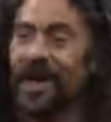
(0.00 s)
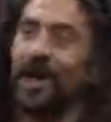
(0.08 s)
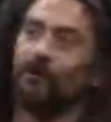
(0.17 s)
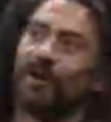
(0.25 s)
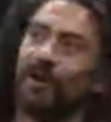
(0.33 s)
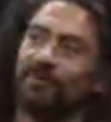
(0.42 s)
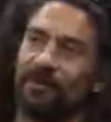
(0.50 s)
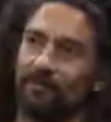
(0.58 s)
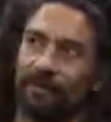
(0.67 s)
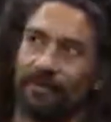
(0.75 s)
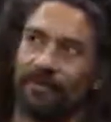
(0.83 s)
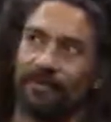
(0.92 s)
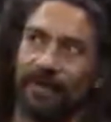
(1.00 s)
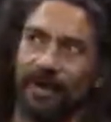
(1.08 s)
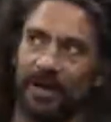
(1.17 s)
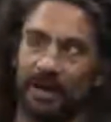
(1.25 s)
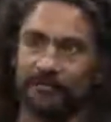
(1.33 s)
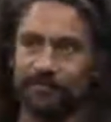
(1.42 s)
right up to Broome,
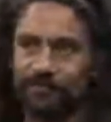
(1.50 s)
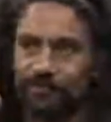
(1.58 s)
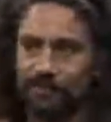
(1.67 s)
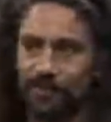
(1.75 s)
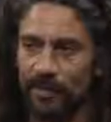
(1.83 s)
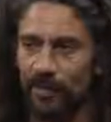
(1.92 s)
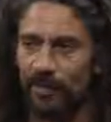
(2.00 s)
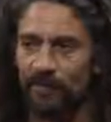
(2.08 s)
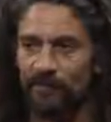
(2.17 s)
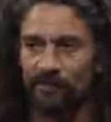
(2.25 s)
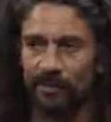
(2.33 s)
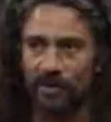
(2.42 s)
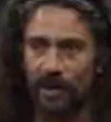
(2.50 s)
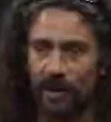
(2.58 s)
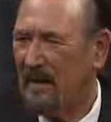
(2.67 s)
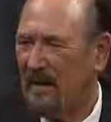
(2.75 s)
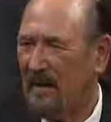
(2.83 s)
a bit further up.